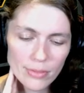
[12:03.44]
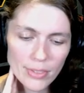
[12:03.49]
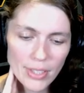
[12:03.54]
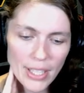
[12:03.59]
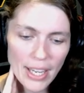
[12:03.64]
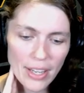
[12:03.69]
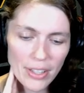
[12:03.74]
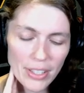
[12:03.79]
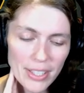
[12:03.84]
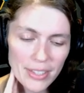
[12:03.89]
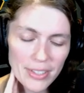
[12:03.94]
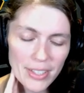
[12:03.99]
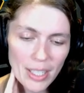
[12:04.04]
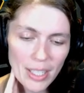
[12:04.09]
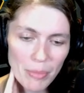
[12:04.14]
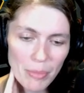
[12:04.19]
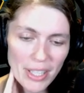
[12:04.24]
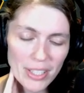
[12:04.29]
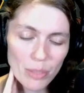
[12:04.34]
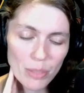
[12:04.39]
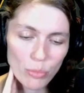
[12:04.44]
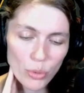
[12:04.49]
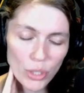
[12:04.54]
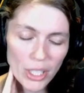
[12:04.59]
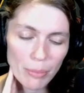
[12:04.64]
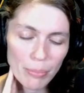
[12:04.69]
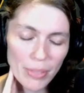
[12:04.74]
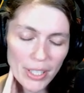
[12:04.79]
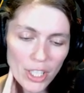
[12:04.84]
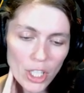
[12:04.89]
And he's gonna make some
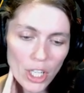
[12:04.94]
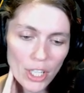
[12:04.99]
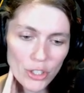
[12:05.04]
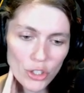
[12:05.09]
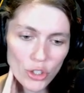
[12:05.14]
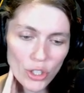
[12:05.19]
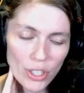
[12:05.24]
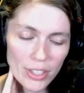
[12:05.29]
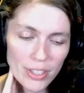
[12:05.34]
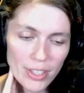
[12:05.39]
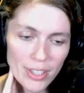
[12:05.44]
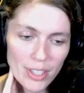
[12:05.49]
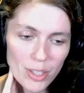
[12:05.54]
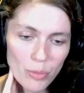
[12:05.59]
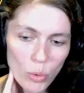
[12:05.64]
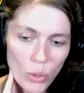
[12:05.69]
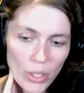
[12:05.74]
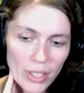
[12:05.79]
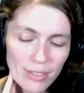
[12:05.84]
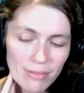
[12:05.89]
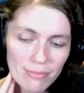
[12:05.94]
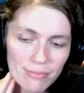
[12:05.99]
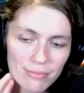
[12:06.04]
pretty big constructs at this point.